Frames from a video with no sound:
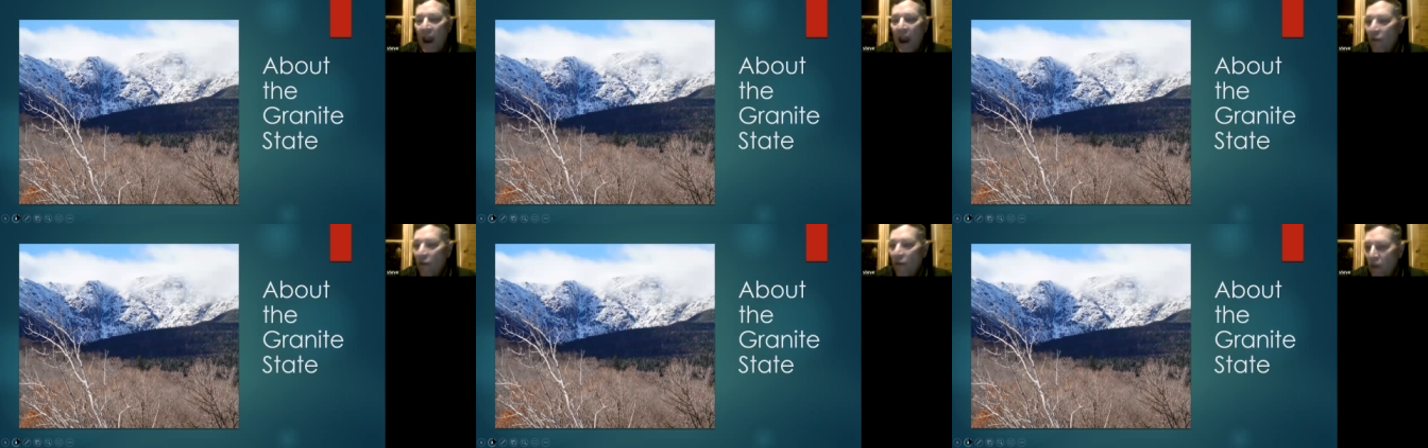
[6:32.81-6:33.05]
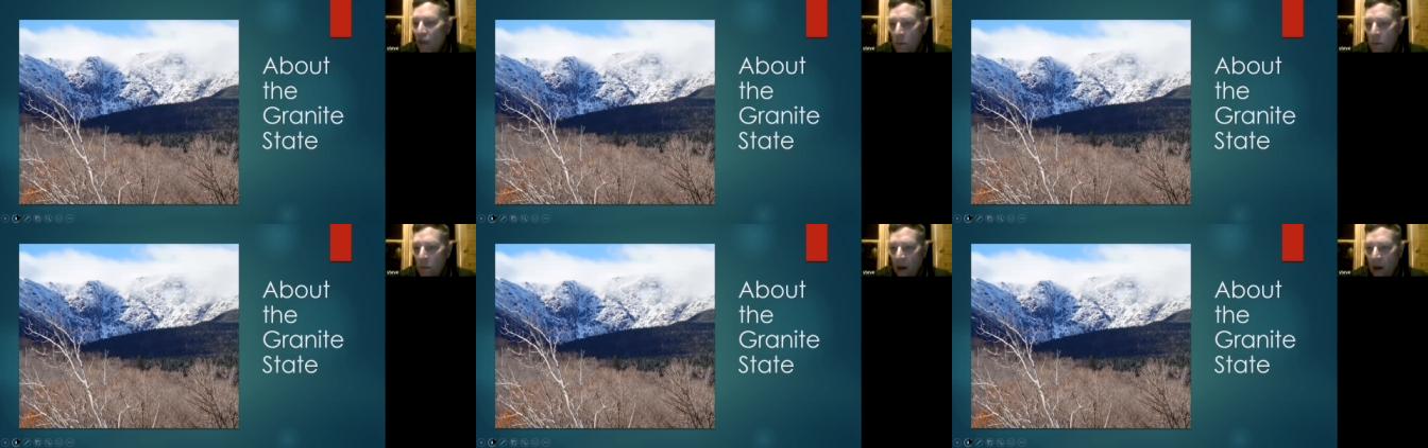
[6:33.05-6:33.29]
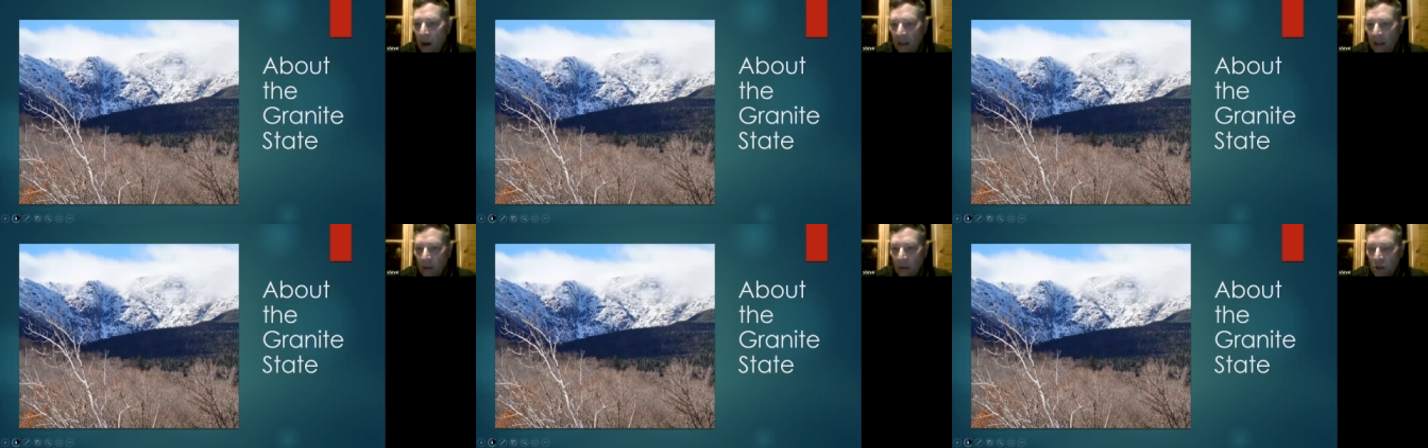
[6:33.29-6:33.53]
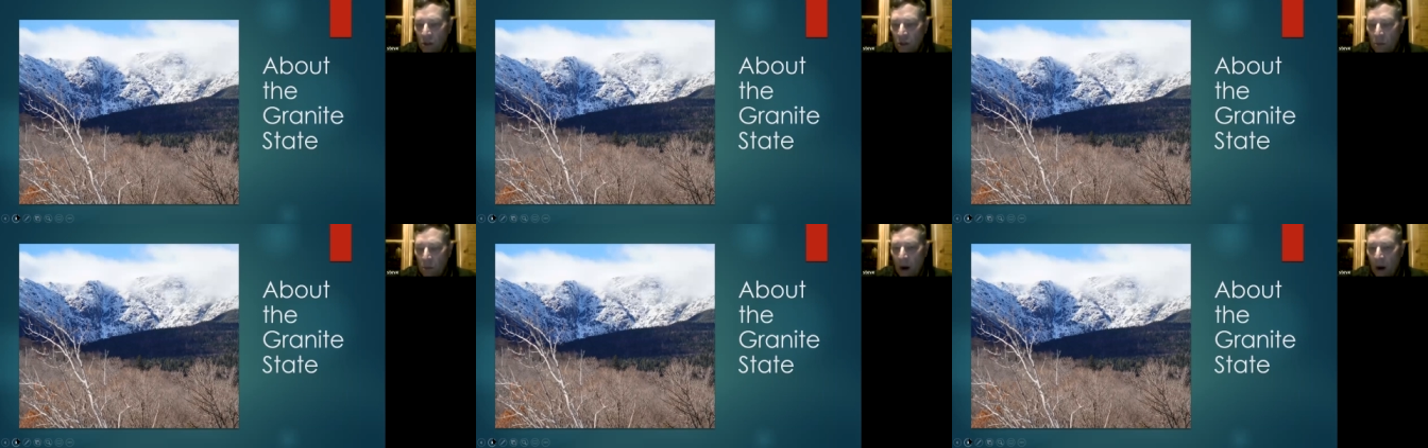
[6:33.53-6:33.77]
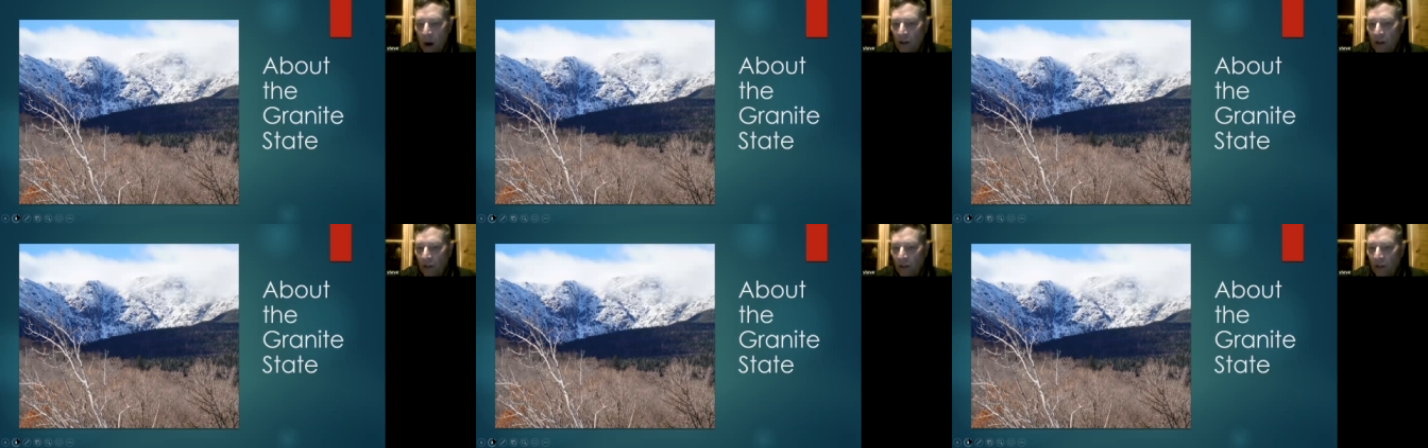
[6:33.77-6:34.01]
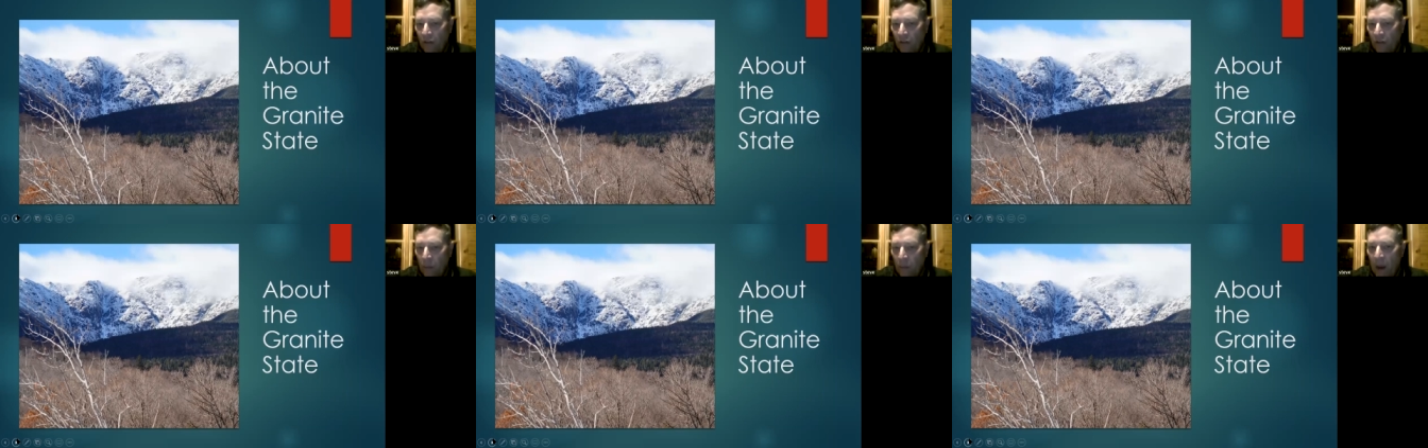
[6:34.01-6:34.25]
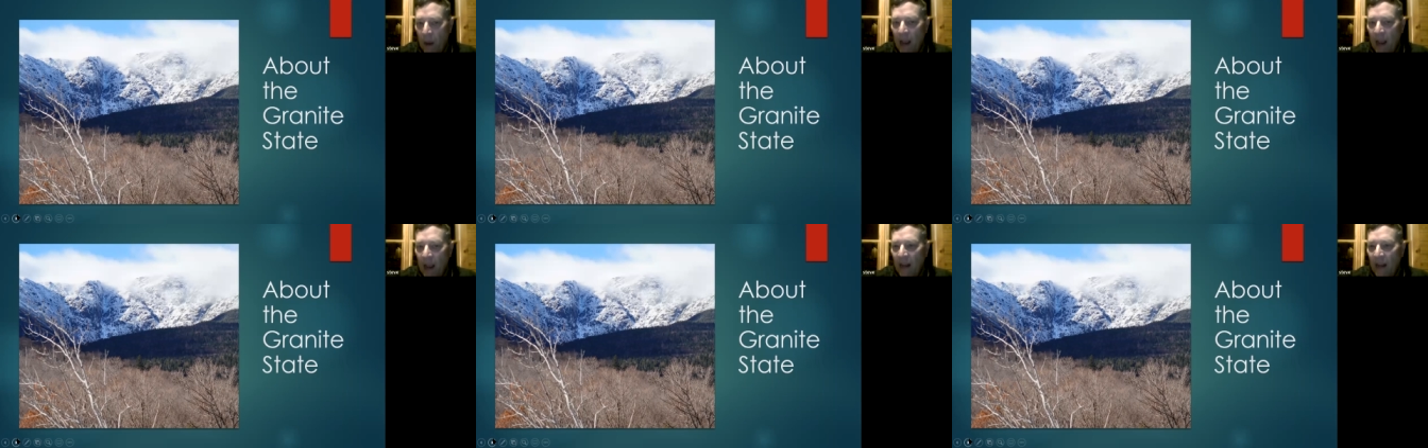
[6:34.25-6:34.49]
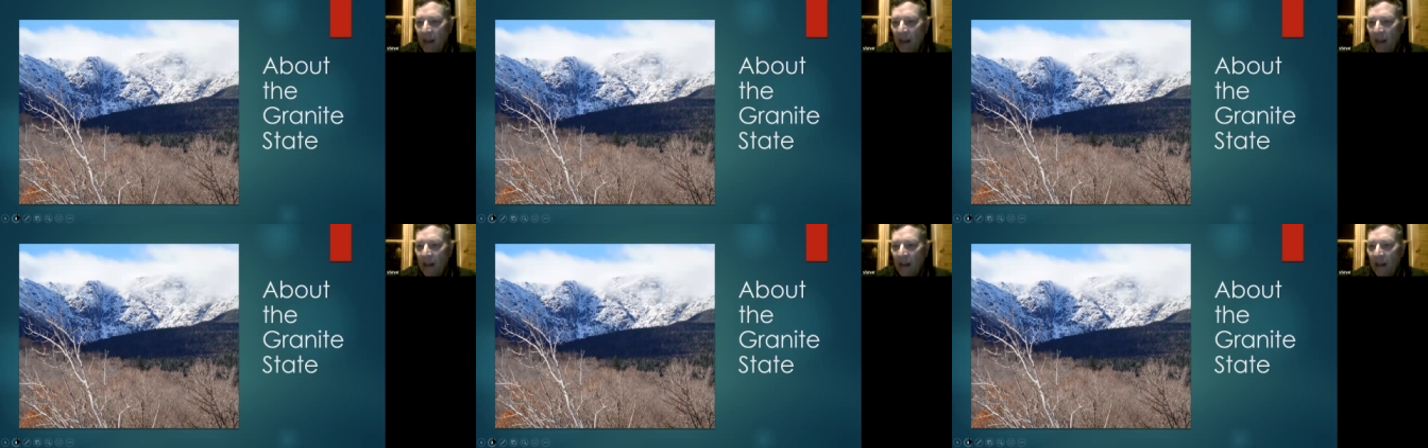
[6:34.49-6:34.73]
everybody that was
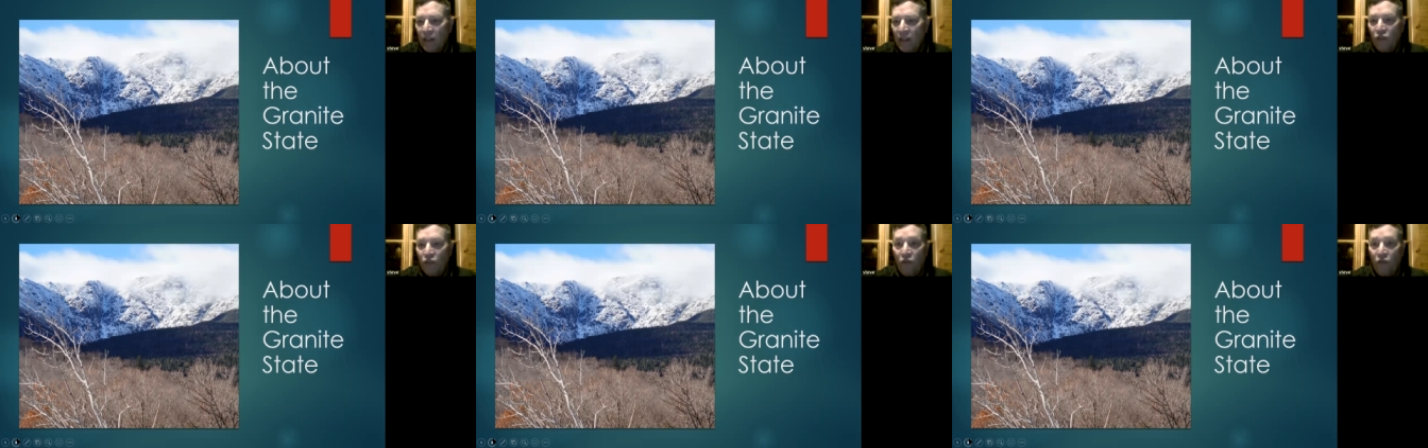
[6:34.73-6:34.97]
participating is